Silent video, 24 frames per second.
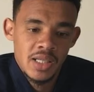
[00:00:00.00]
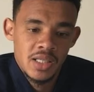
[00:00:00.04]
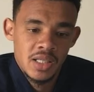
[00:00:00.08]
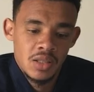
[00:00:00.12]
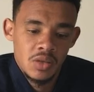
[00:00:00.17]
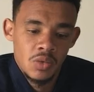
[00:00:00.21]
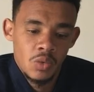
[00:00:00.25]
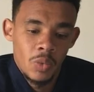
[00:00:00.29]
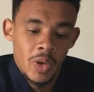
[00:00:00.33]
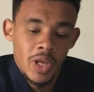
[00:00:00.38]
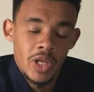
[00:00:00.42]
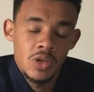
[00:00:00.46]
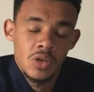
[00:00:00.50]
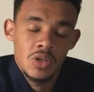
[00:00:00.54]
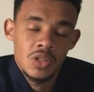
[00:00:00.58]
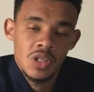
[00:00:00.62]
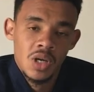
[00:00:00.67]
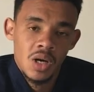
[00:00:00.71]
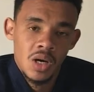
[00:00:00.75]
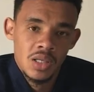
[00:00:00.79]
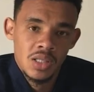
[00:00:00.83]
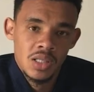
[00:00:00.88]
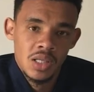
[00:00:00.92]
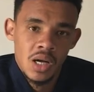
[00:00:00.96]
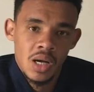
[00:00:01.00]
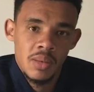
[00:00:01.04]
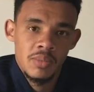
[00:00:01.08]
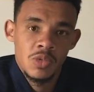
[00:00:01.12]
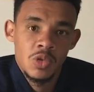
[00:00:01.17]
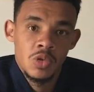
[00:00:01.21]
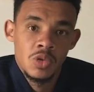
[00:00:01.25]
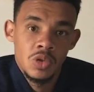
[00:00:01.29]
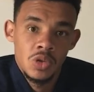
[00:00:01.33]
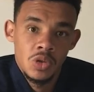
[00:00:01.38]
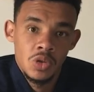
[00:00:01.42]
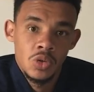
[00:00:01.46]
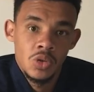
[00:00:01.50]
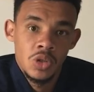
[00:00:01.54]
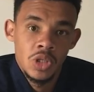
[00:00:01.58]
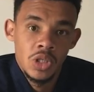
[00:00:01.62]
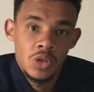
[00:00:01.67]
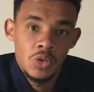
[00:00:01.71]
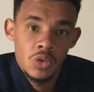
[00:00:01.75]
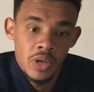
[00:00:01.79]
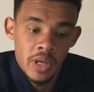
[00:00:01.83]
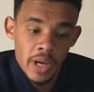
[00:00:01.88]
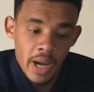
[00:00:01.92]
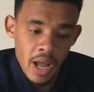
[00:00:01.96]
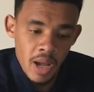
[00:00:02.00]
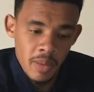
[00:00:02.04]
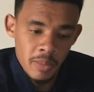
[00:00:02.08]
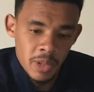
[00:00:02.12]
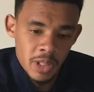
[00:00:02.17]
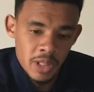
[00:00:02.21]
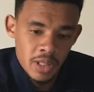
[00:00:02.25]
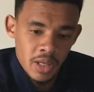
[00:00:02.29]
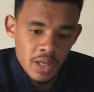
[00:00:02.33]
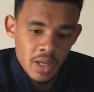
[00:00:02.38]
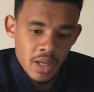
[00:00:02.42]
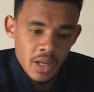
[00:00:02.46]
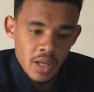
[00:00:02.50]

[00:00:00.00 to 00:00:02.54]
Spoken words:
And when your chance comes, you need to grab it.